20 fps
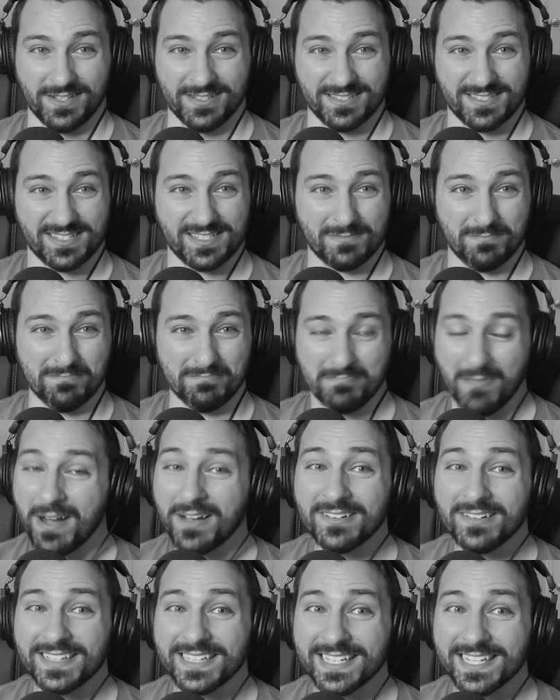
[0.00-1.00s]
on
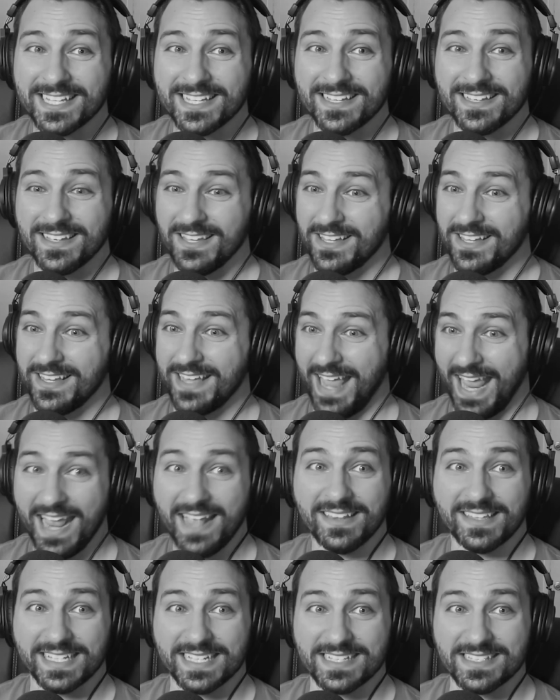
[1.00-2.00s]
smuggling
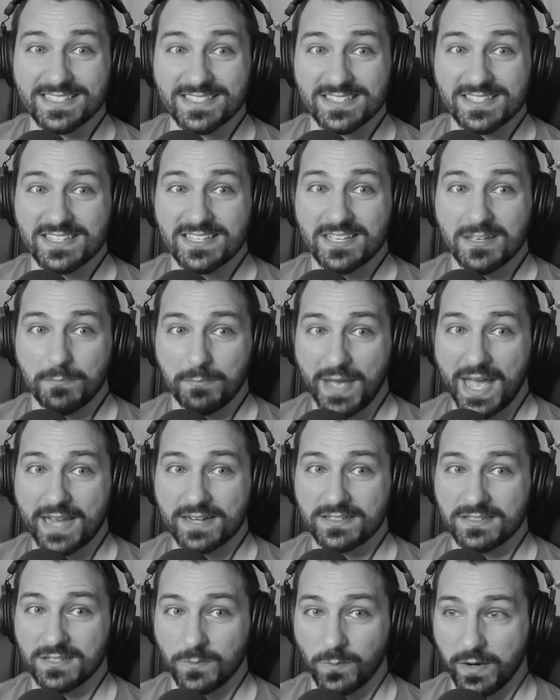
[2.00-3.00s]
aliens
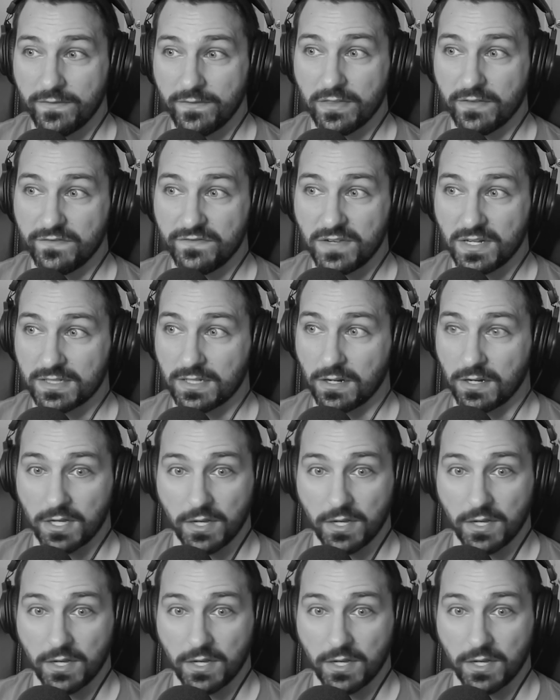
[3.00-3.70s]
back to wherever the fuck they're